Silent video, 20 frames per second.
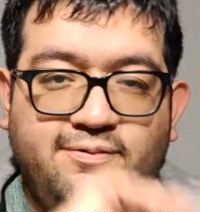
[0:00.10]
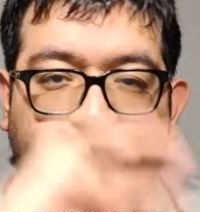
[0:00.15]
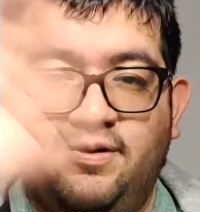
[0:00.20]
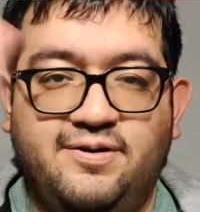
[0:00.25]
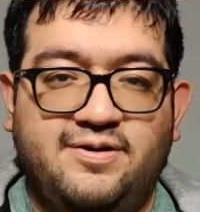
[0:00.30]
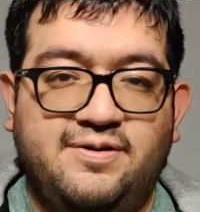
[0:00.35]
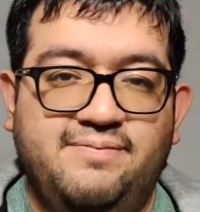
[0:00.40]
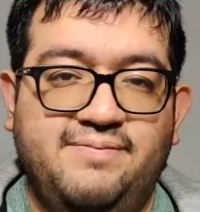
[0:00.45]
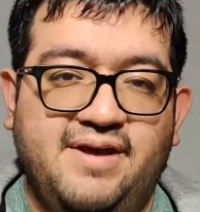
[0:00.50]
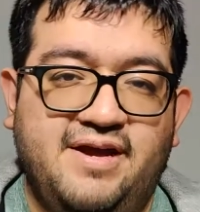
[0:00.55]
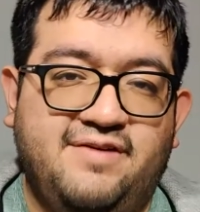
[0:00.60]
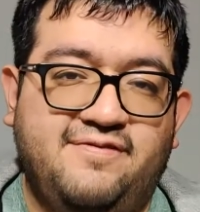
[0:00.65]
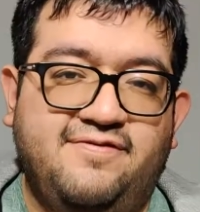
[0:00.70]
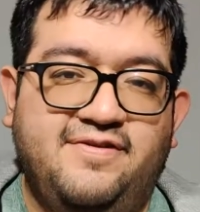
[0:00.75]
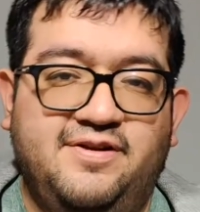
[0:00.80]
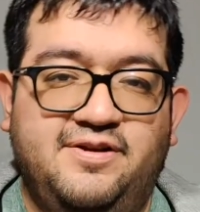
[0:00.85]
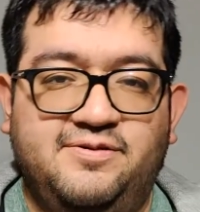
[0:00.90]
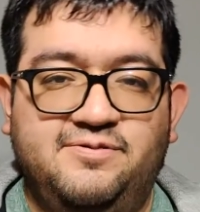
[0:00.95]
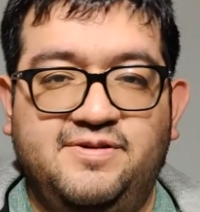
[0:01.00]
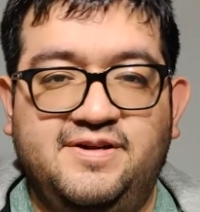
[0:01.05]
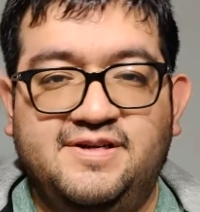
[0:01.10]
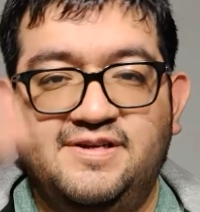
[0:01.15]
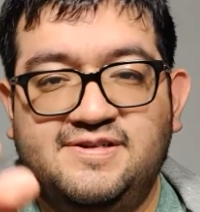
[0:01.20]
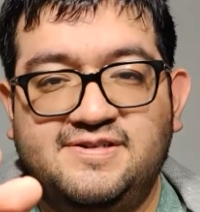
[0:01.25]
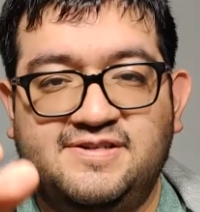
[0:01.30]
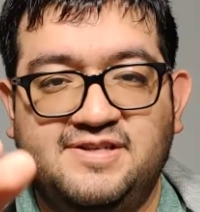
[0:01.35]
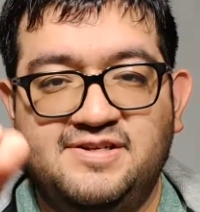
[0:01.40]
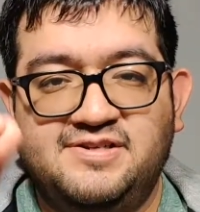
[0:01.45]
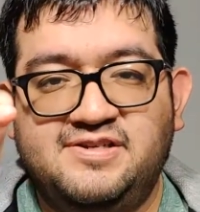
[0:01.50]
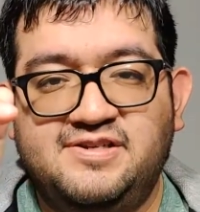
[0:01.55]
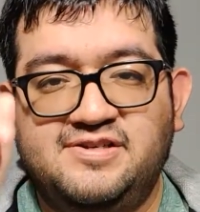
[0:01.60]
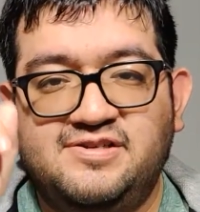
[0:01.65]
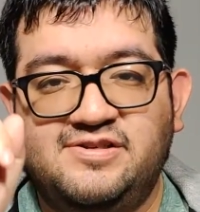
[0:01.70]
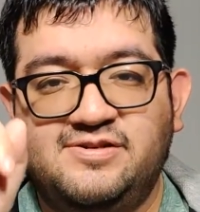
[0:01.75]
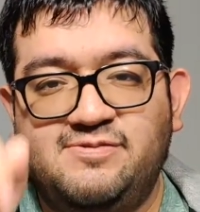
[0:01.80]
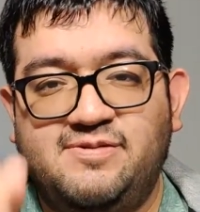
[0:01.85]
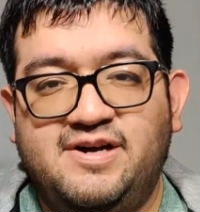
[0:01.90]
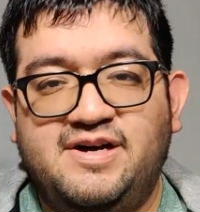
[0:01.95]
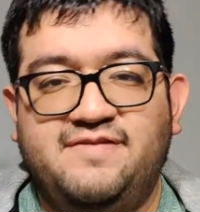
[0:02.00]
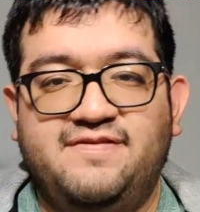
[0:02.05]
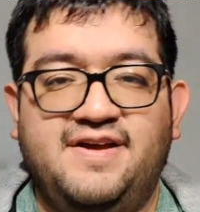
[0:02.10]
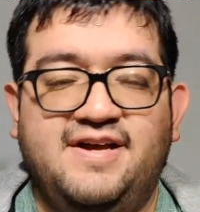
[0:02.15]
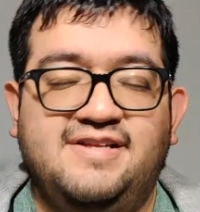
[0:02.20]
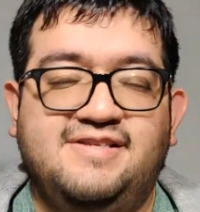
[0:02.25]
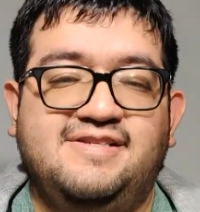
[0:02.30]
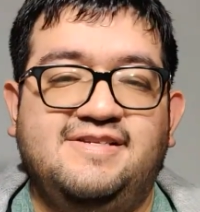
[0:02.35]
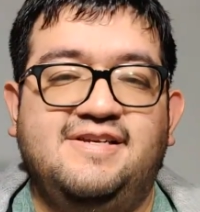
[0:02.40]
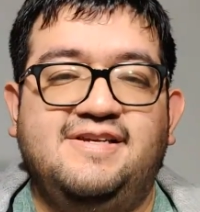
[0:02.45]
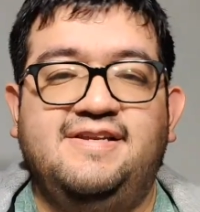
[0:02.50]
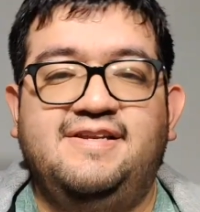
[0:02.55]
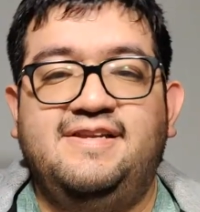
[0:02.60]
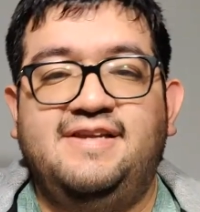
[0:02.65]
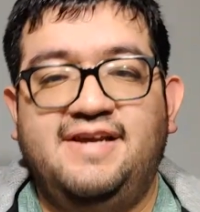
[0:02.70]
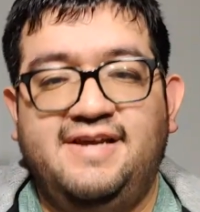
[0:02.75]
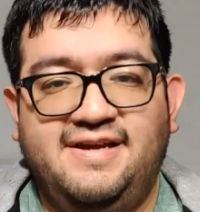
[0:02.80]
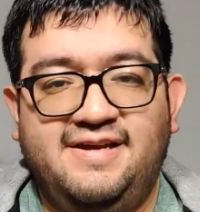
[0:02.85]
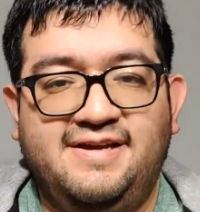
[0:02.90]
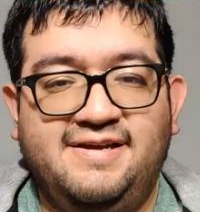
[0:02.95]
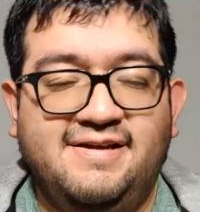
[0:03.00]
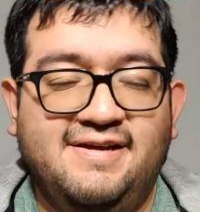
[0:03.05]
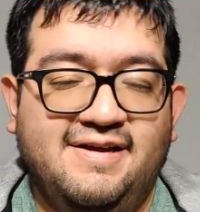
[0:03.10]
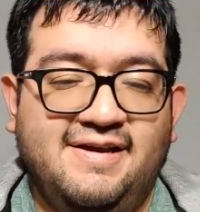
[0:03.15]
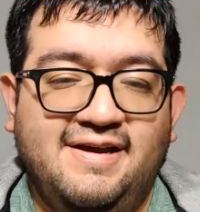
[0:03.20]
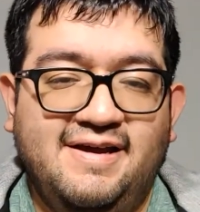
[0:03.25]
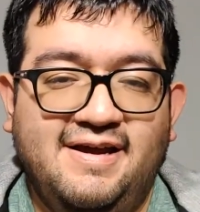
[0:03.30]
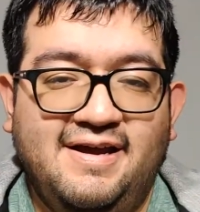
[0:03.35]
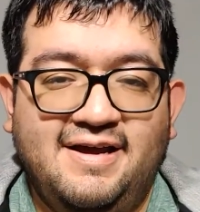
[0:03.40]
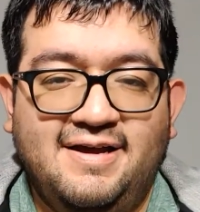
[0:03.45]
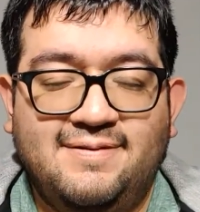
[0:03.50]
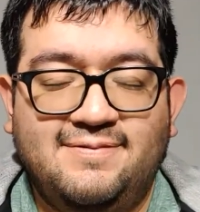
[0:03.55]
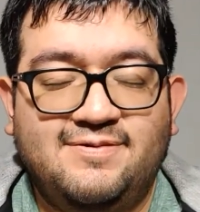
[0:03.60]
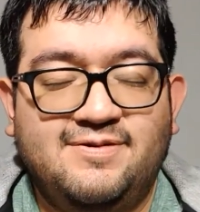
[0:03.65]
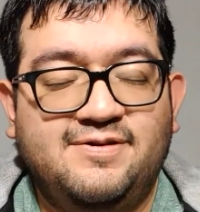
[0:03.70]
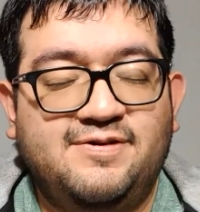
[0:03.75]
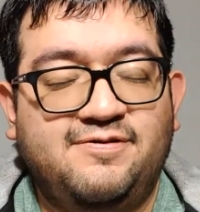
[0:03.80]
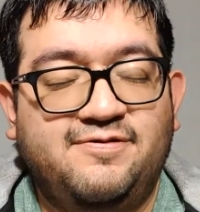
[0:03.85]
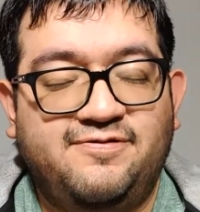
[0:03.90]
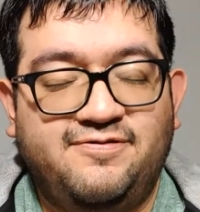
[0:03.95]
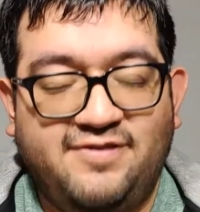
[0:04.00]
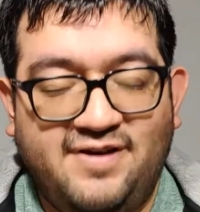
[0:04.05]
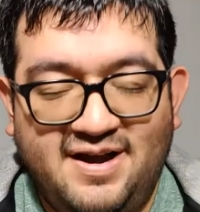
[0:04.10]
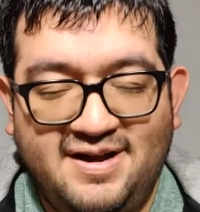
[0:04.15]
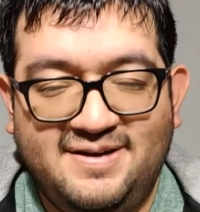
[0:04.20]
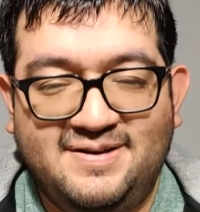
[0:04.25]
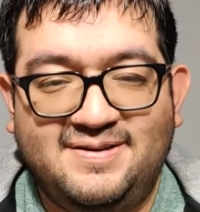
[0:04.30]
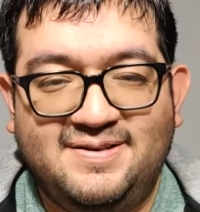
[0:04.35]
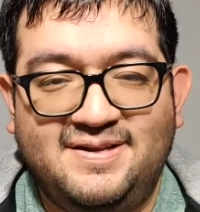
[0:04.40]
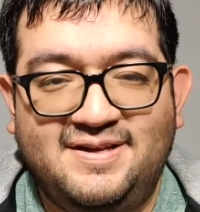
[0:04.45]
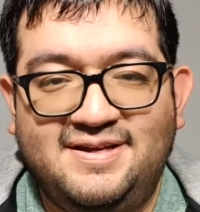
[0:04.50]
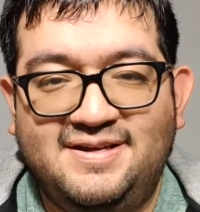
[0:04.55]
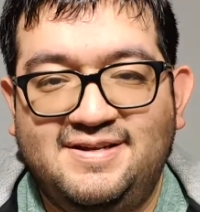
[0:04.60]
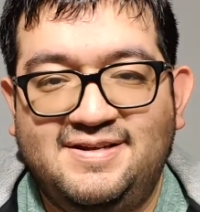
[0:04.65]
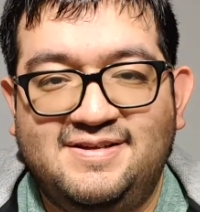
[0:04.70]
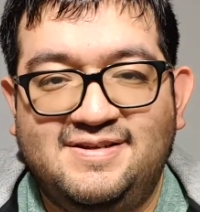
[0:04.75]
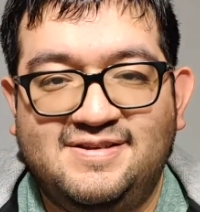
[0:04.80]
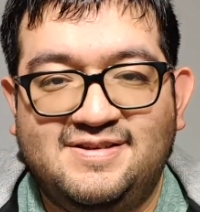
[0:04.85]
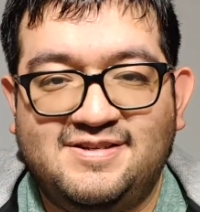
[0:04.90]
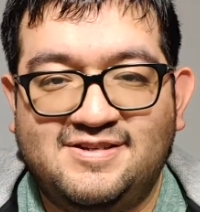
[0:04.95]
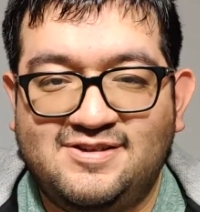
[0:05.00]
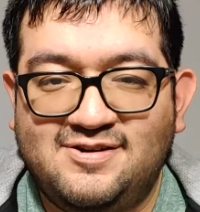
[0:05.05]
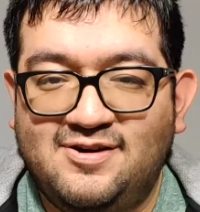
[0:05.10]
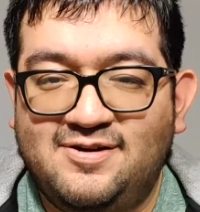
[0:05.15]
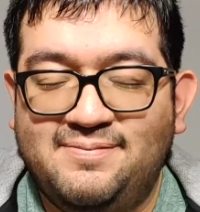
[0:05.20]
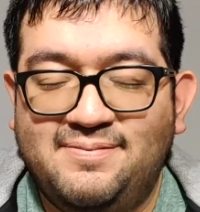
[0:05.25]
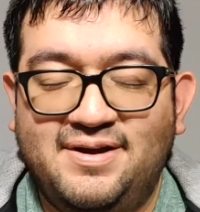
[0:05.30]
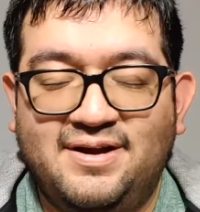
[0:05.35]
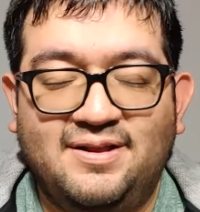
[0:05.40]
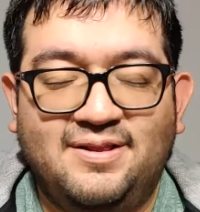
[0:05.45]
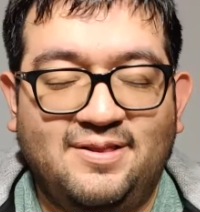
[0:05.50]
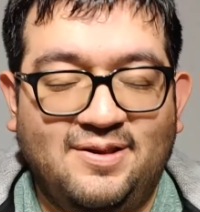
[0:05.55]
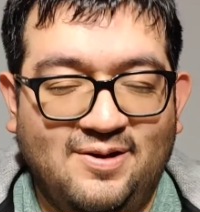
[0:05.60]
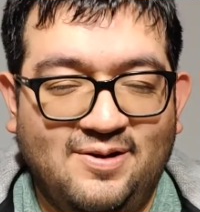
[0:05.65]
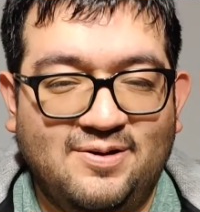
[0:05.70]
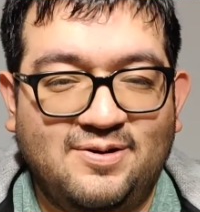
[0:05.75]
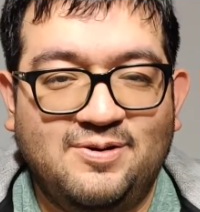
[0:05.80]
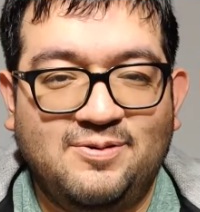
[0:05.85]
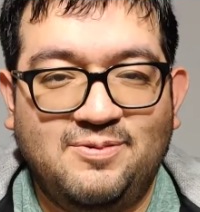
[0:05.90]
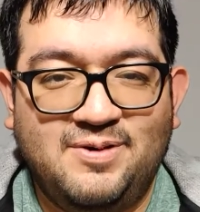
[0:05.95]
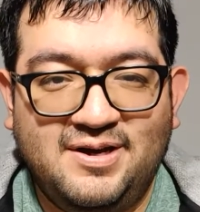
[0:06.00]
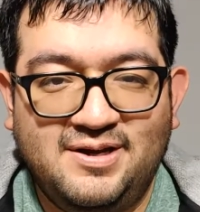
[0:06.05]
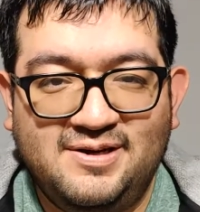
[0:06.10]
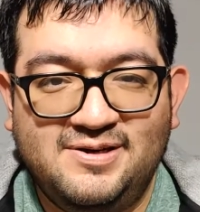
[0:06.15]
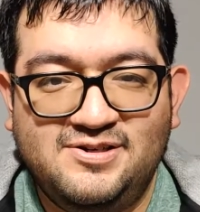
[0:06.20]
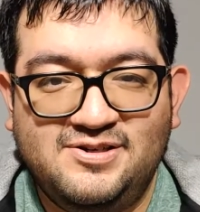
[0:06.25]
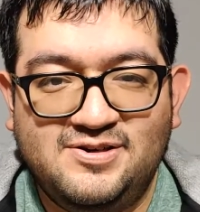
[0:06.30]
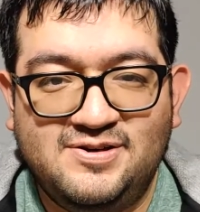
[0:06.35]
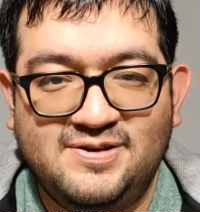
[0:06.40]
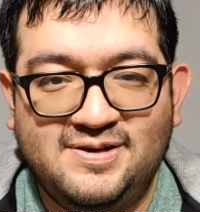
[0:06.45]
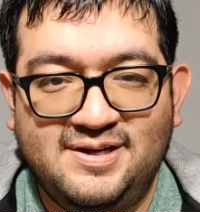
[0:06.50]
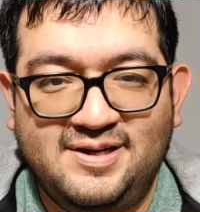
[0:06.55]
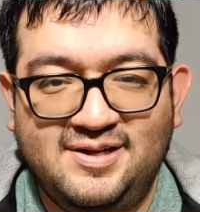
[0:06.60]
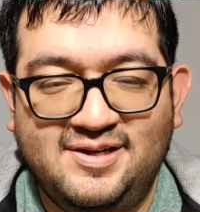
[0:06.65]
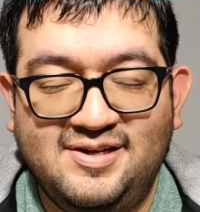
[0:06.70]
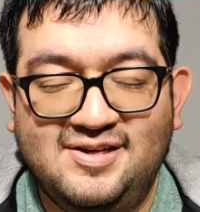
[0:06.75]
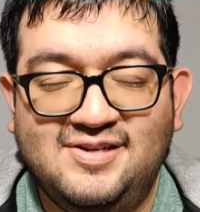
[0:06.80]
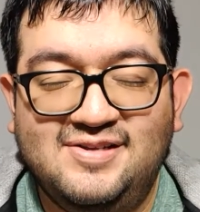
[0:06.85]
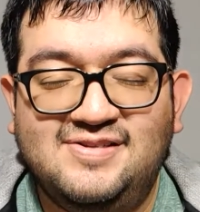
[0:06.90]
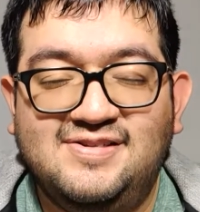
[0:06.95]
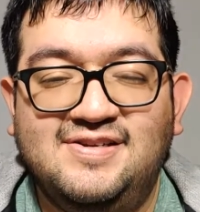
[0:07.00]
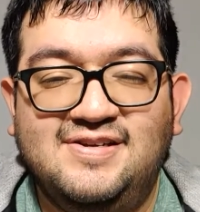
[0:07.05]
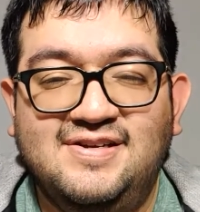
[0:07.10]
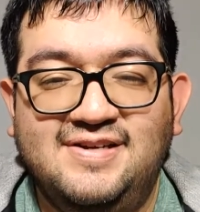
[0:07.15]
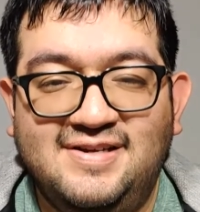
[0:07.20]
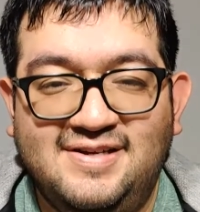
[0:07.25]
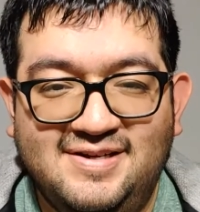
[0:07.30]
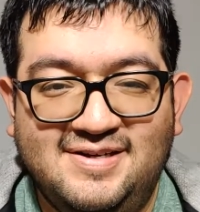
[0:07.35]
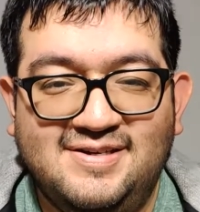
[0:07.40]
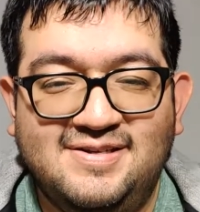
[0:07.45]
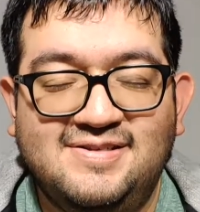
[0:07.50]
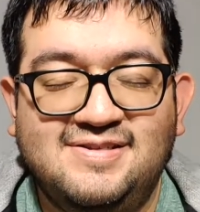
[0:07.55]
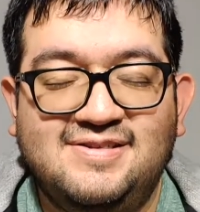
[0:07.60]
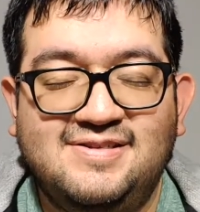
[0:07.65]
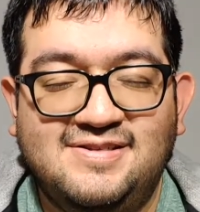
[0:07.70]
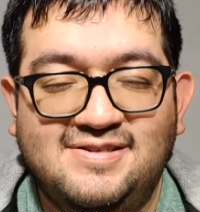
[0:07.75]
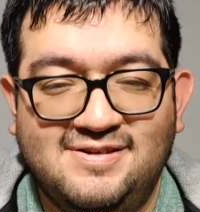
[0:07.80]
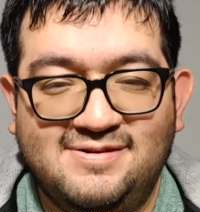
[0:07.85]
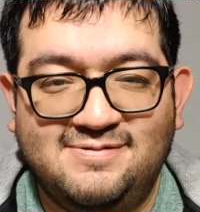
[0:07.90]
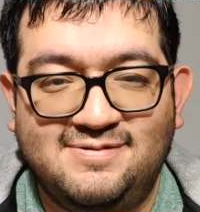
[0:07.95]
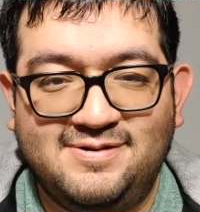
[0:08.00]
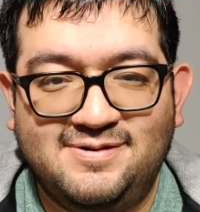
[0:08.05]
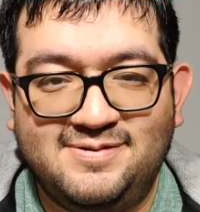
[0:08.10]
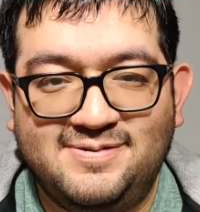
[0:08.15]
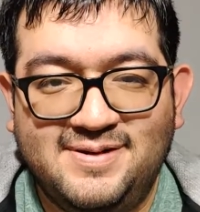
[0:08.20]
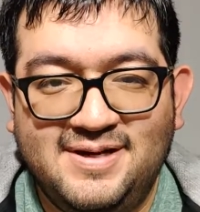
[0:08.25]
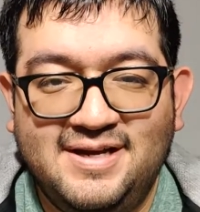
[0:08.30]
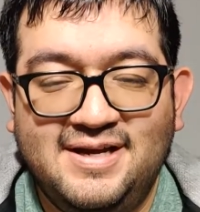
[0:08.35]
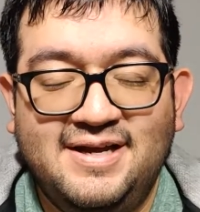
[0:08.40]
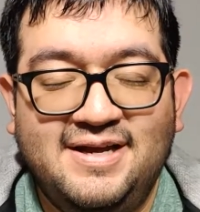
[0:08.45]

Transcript: Welcome back, fellow readers. This is Suave, and today I'm going to finally start my long-awaited journey into Eden Zero.